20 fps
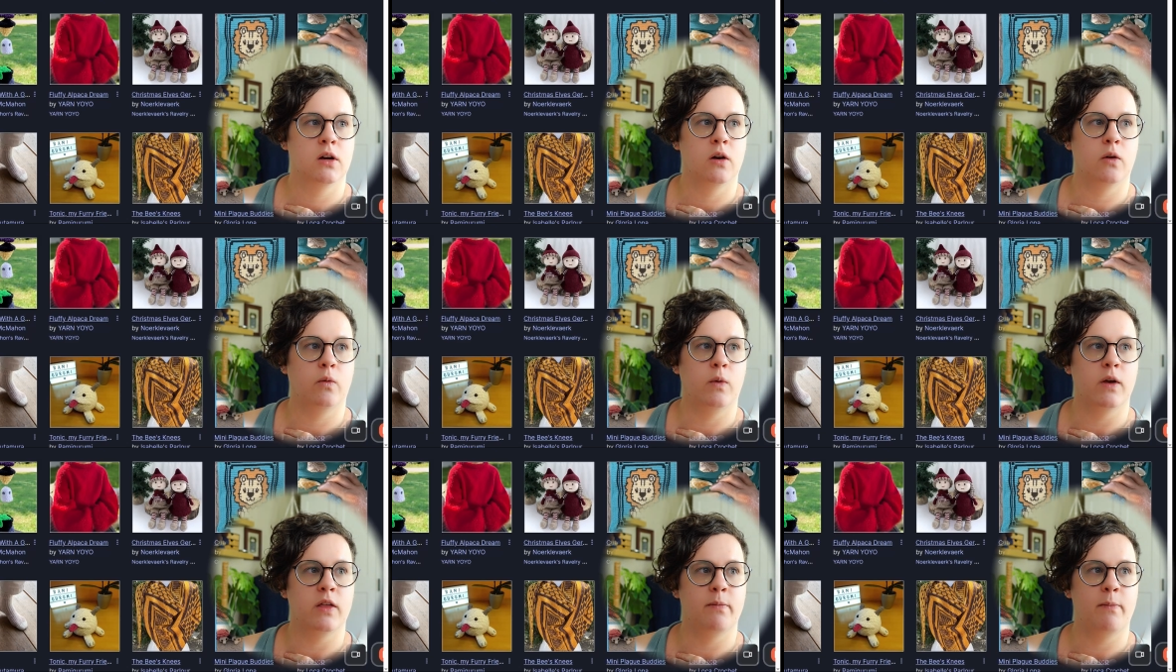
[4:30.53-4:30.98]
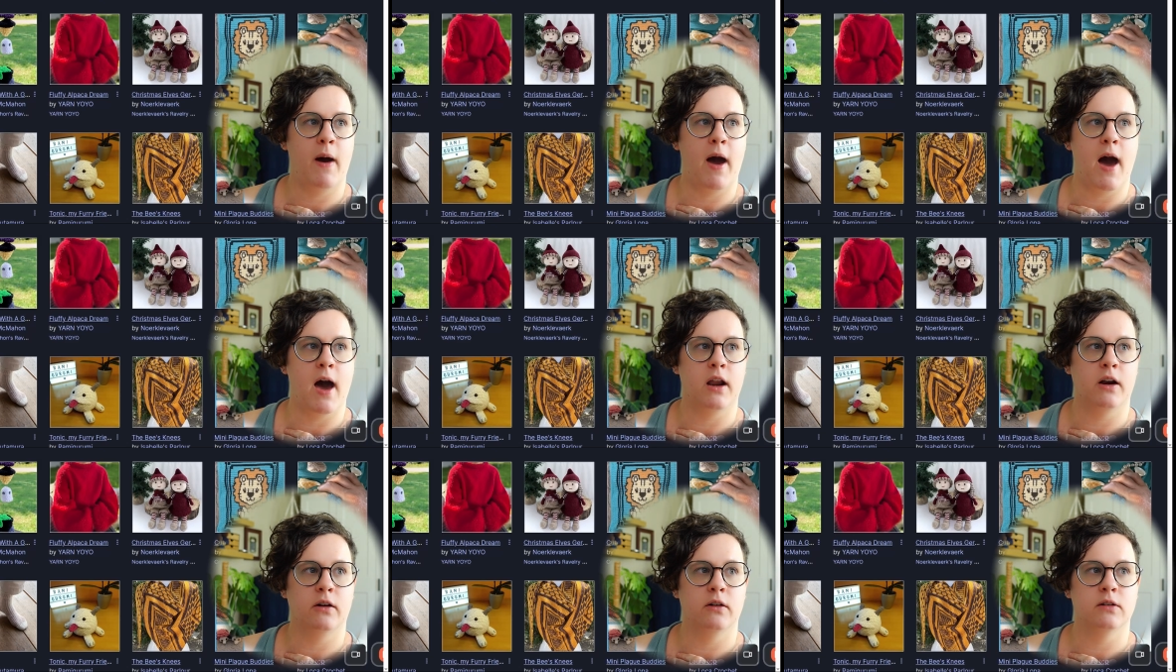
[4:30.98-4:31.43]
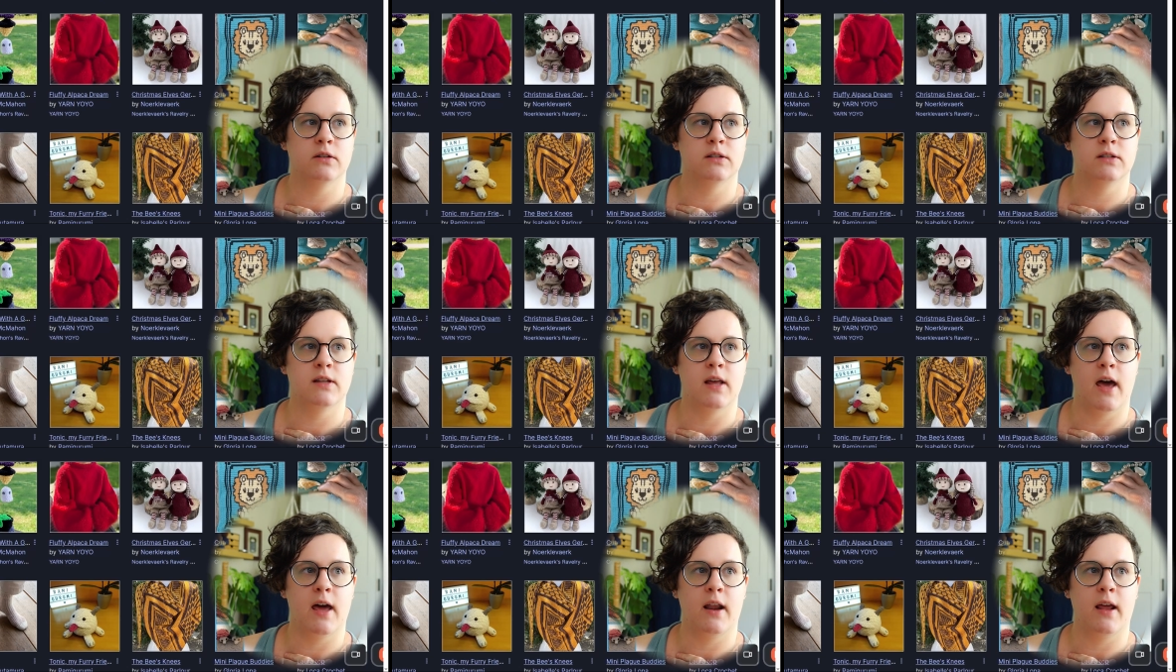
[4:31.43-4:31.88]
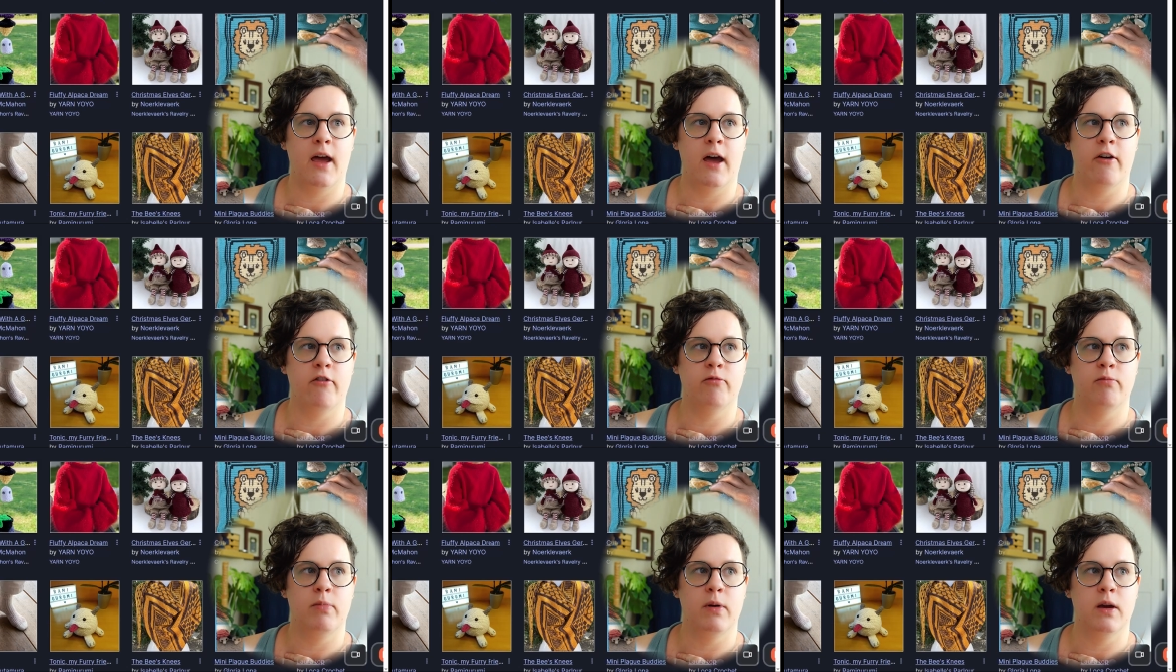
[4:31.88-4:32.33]
with patterns that
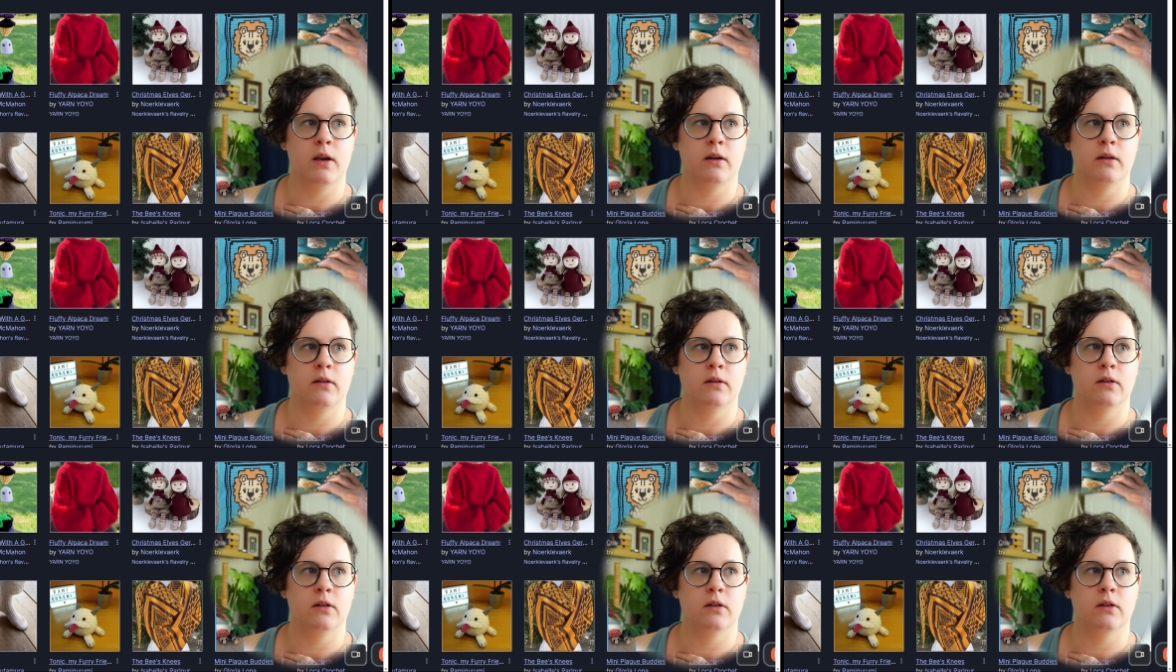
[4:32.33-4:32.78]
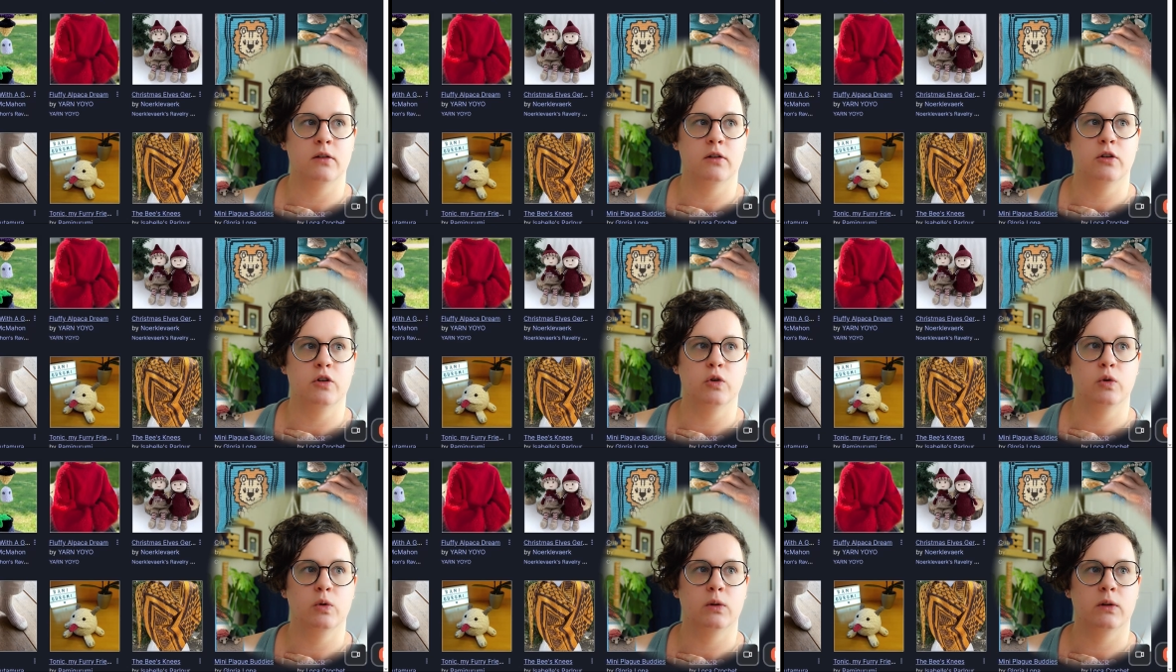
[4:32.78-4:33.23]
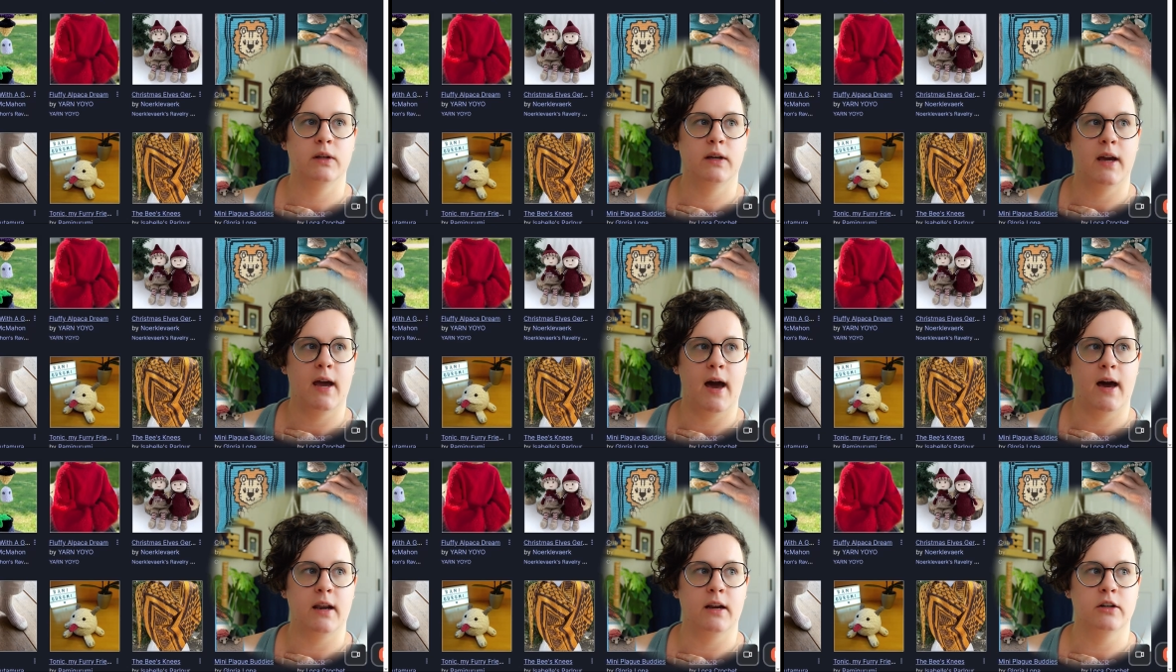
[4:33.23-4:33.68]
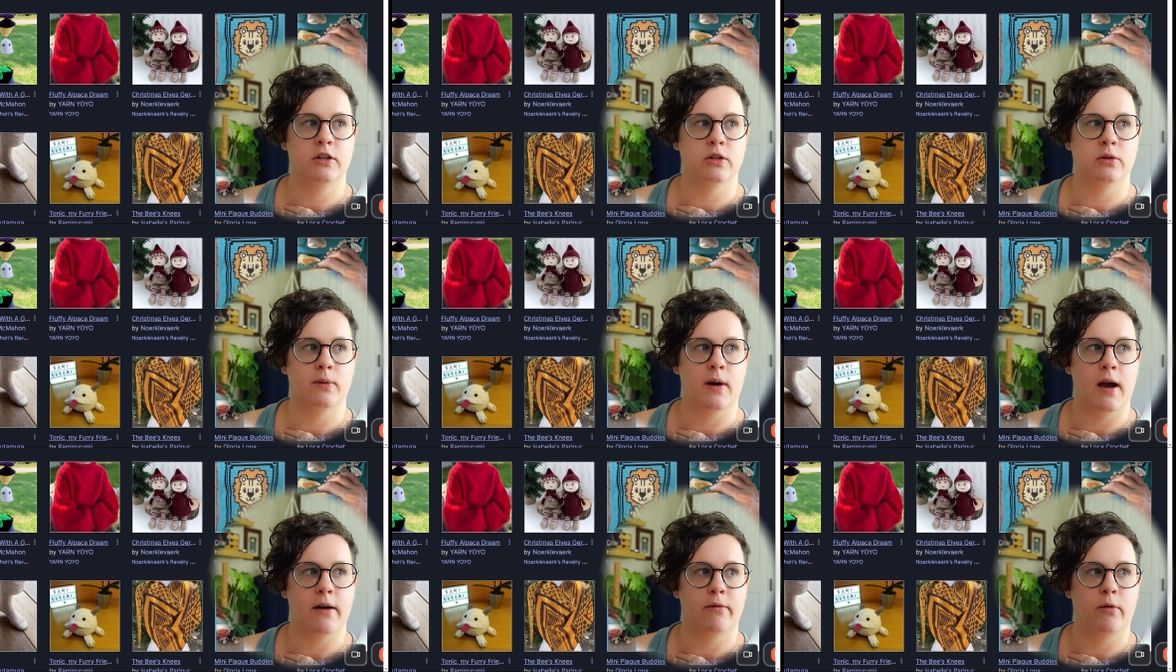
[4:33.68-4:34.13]
have been newly added to
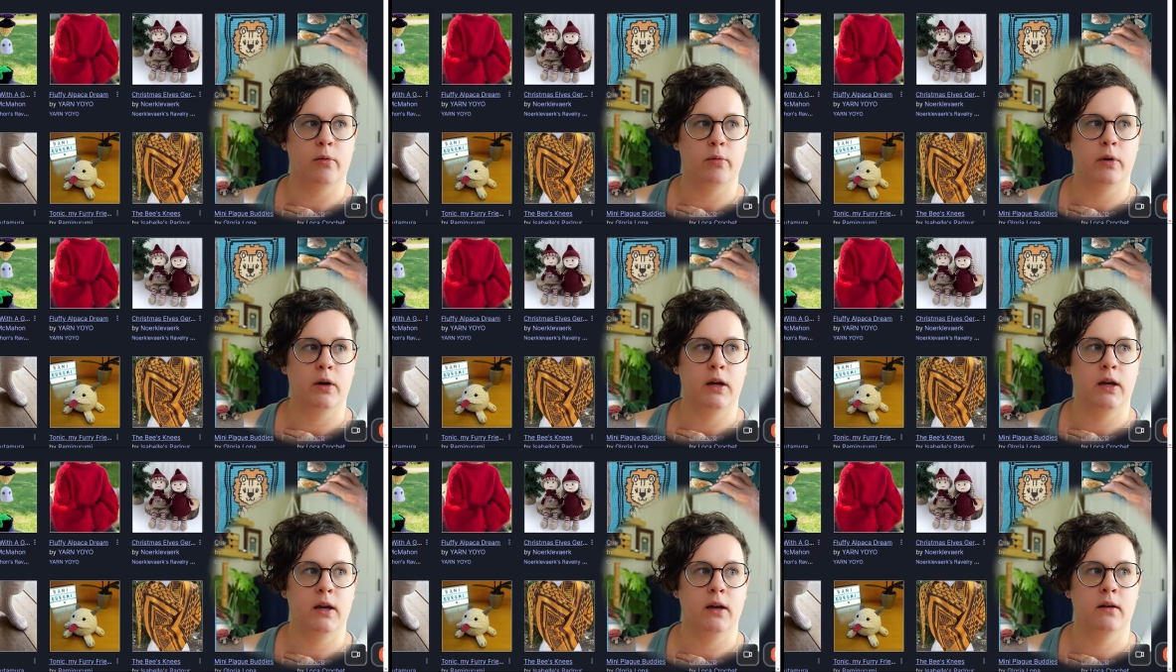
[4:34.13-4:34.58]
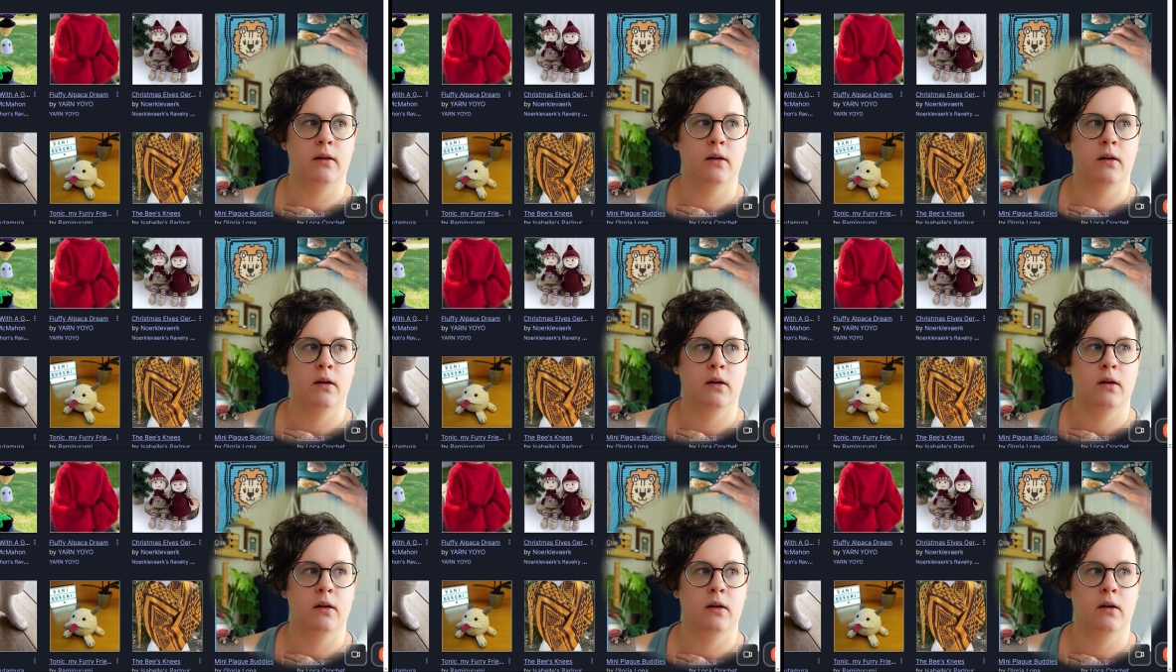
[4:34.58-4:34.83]
Ravelry.